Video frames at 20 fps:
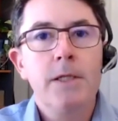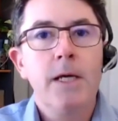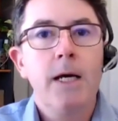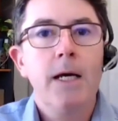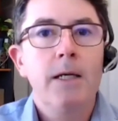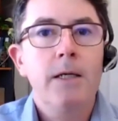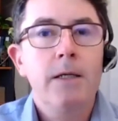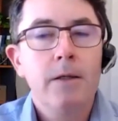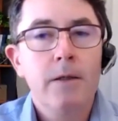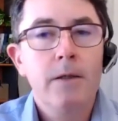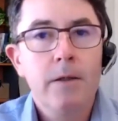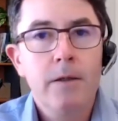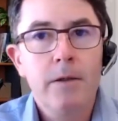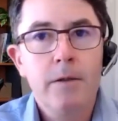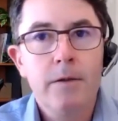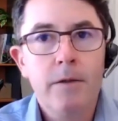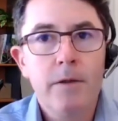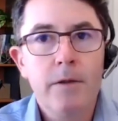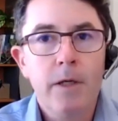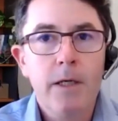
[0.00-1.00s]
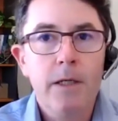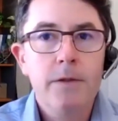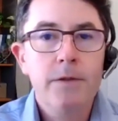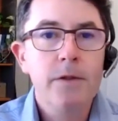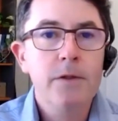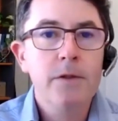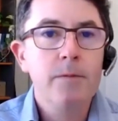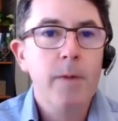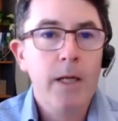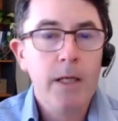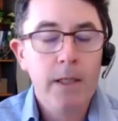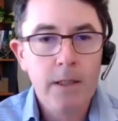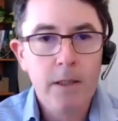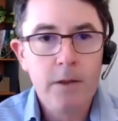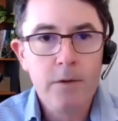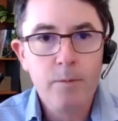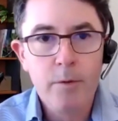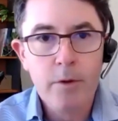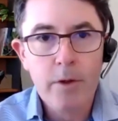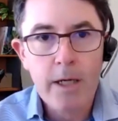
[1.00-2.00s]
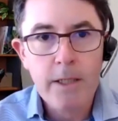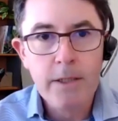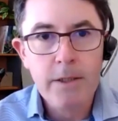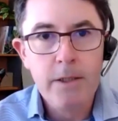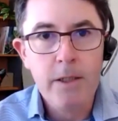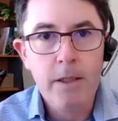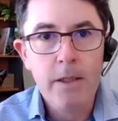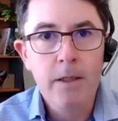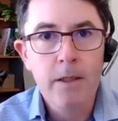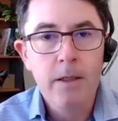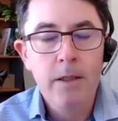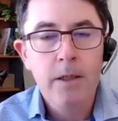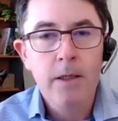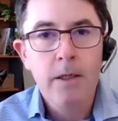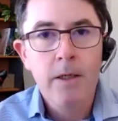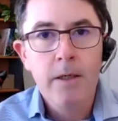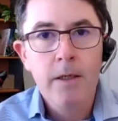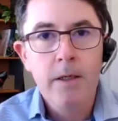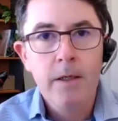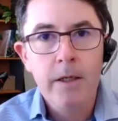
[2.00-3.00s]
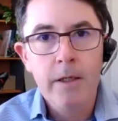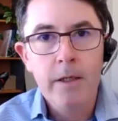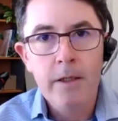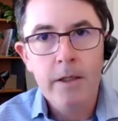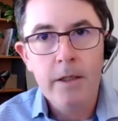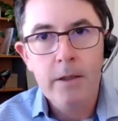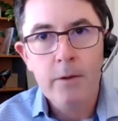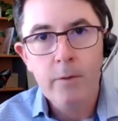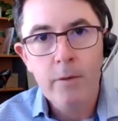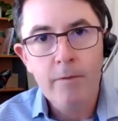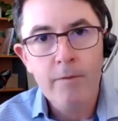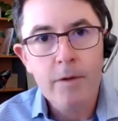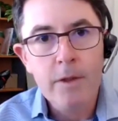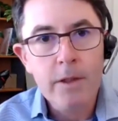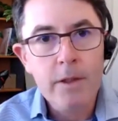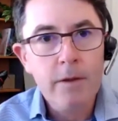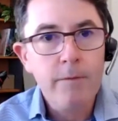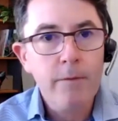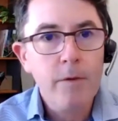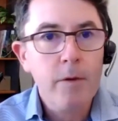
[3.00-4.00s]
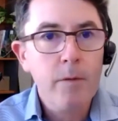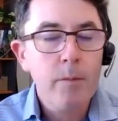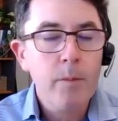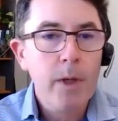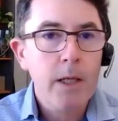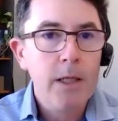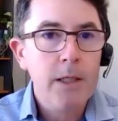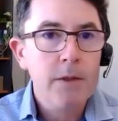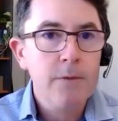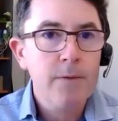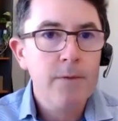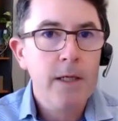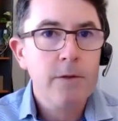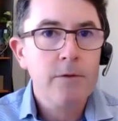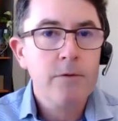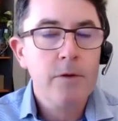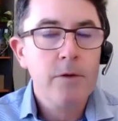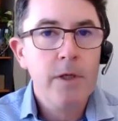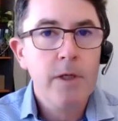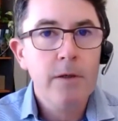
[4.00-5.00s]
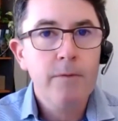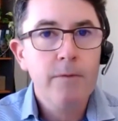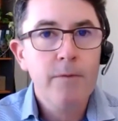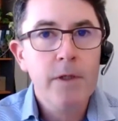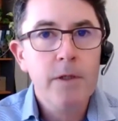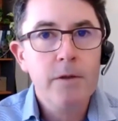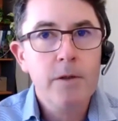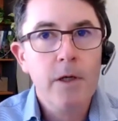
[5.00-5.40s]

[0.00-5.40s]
started systematic exploration in the equivalent of the Paddy's Flat stratigraphy.